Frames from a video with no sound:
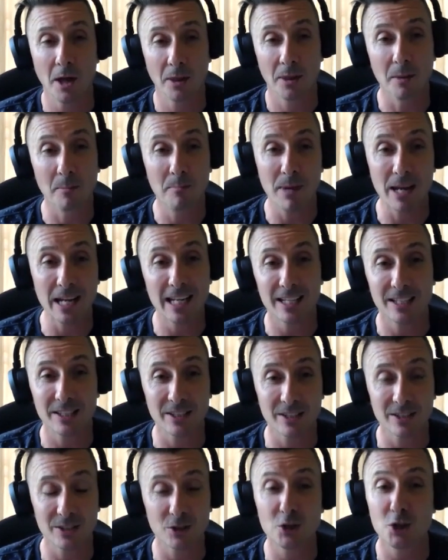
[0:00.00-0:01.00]
the
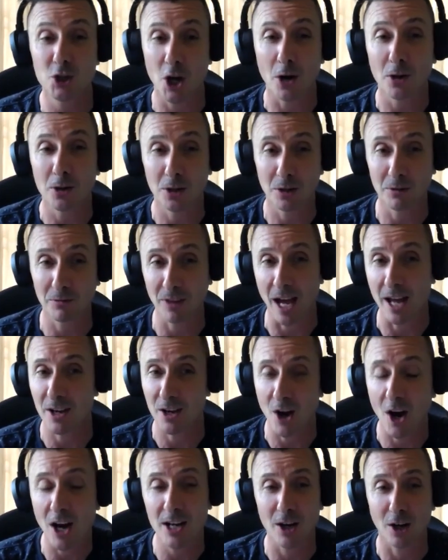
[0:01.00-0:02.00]
biggest chunk of that
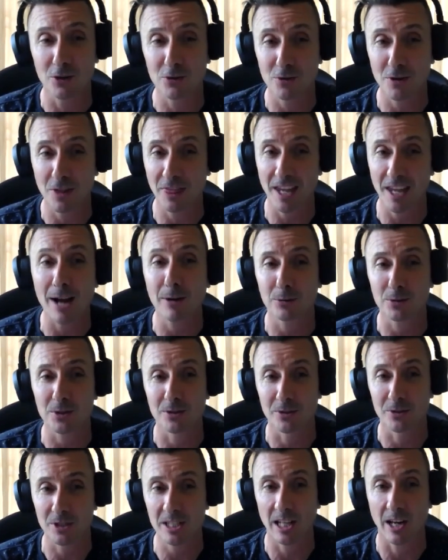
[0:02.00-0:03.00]

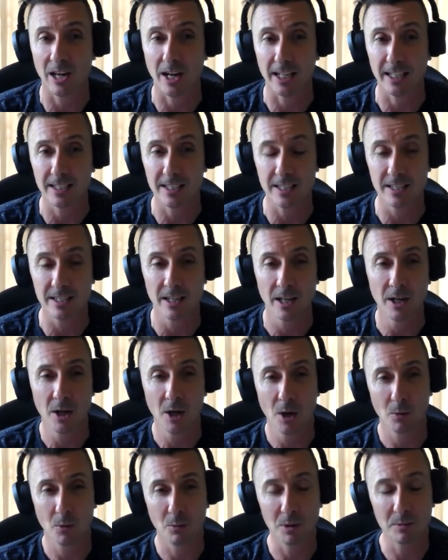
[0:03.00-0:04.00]
900,000 slides
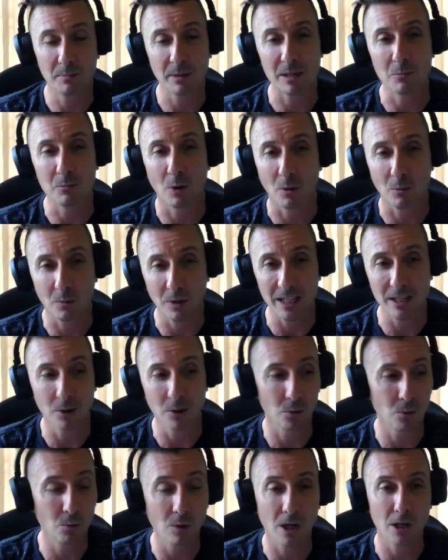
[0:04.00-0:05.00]
would be what we
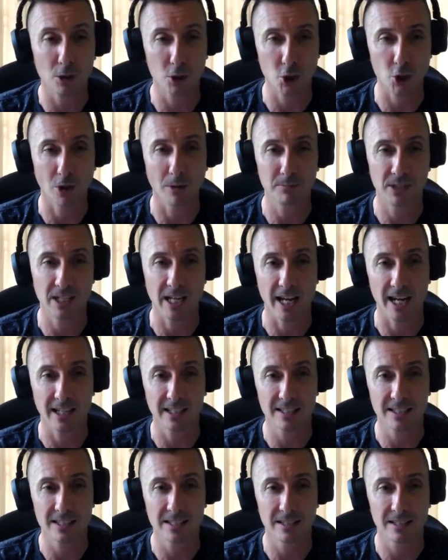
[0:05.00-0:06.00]
call workshop
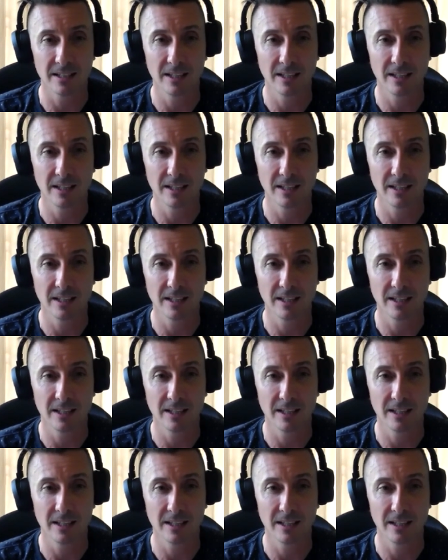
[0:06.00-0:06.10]
decks.